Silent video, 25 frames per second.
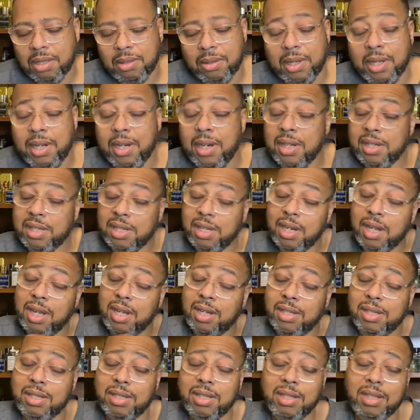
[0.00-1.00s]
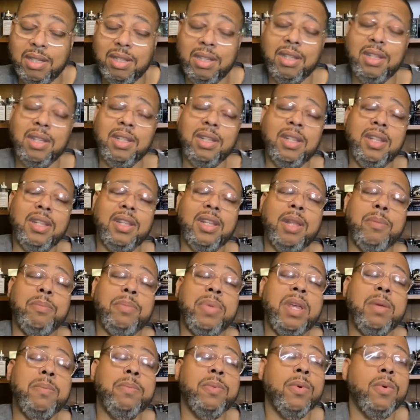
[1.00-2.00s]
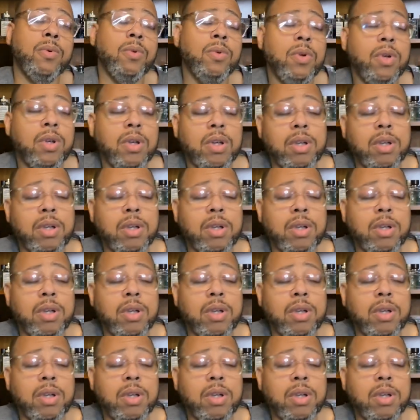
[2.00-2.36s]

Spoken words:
and that's nice, that people